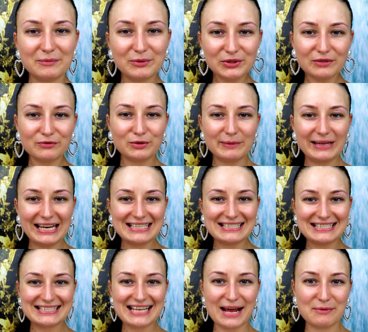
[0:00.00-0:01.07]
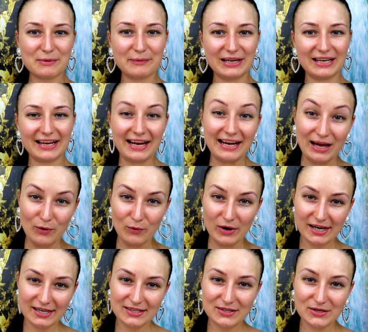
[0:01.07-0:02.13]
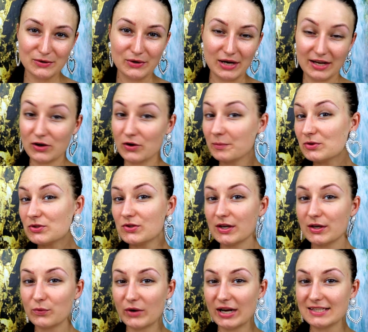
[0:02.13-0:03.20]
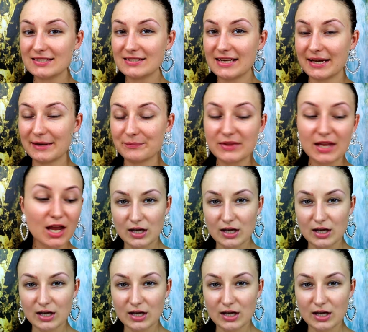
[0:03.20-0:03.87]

Beautiful Bellas, it's Carmiebelle again. How are you? I hope you're doing well today.